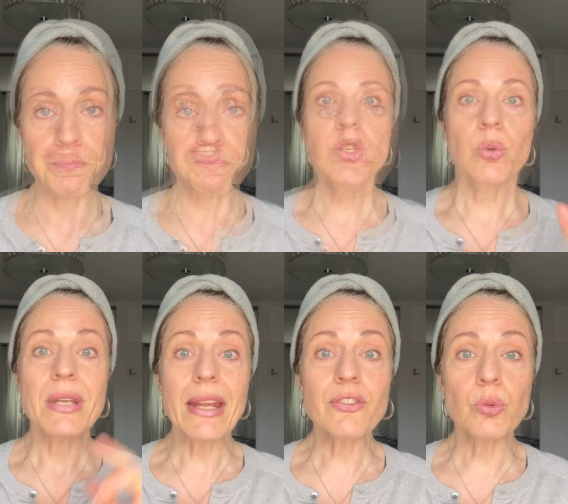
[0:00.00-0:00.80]
So
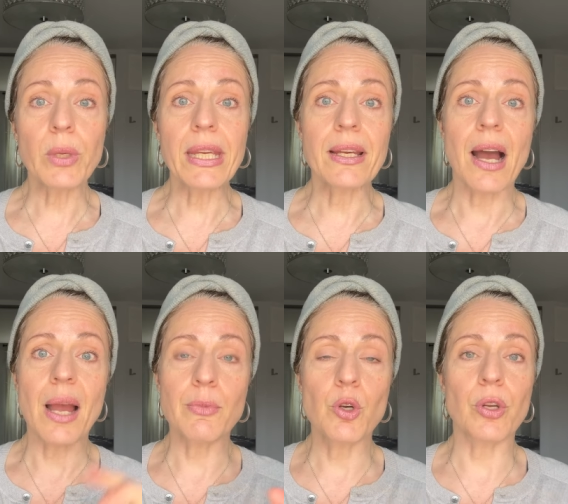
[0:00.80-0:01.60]
next week,
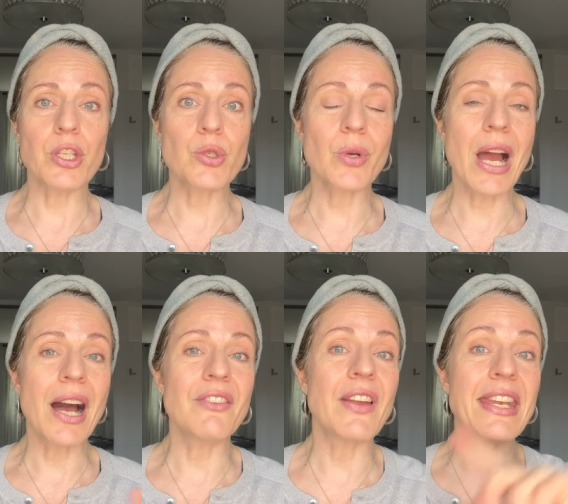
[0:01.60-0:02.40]
I'm going to
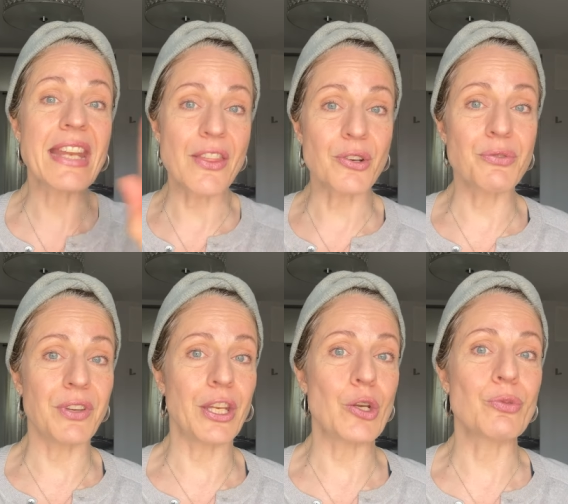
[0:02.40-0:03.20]
have another
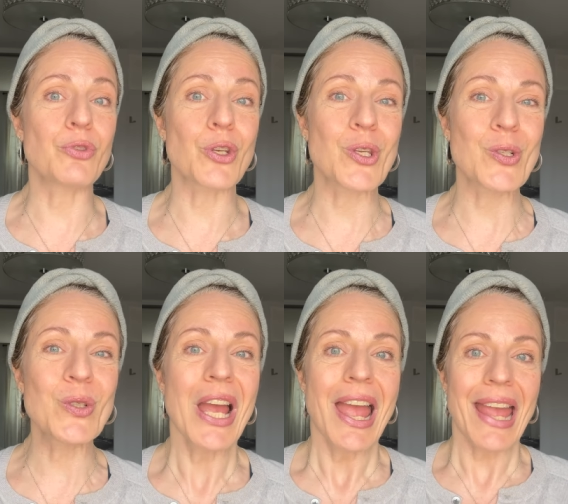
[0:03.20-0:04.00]
video for you.